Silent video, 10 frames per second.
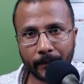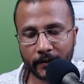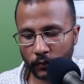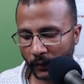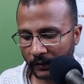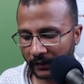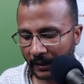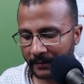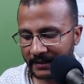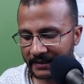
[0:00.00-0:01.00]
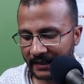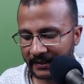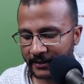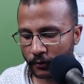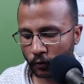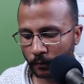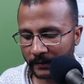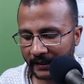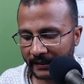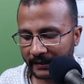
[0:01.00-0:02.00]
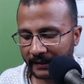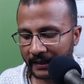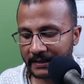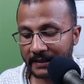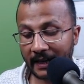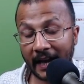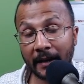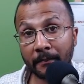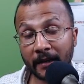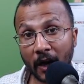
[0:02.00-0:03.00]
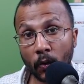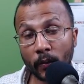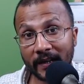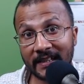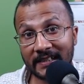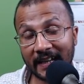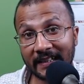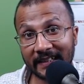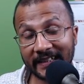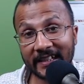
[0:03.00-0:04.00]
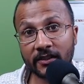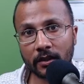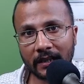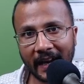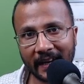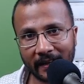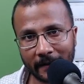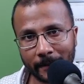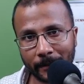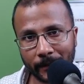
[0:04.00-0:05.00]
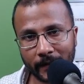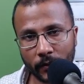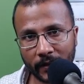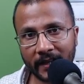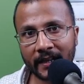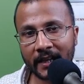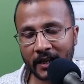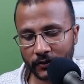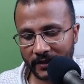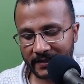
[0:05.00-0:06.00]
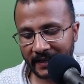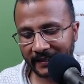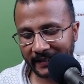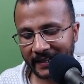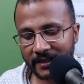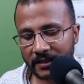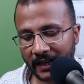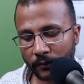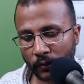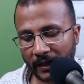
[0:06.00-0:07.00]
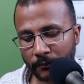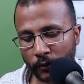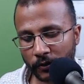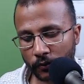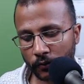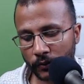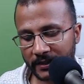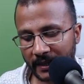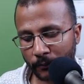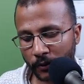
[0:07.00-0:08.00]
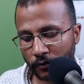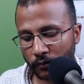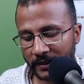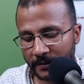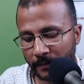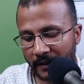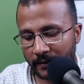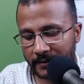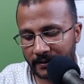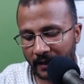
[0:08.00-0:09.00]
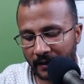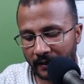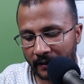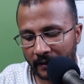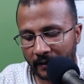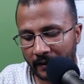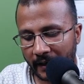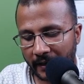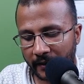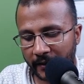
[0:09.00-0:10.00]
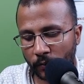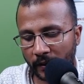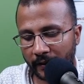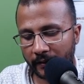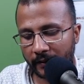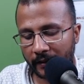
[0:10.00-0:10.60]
So whenever I'm inside this loop, that indicates I'm now inside each line, okay? So inside each line, what I'm going to do is I'm going to display a star and a new line.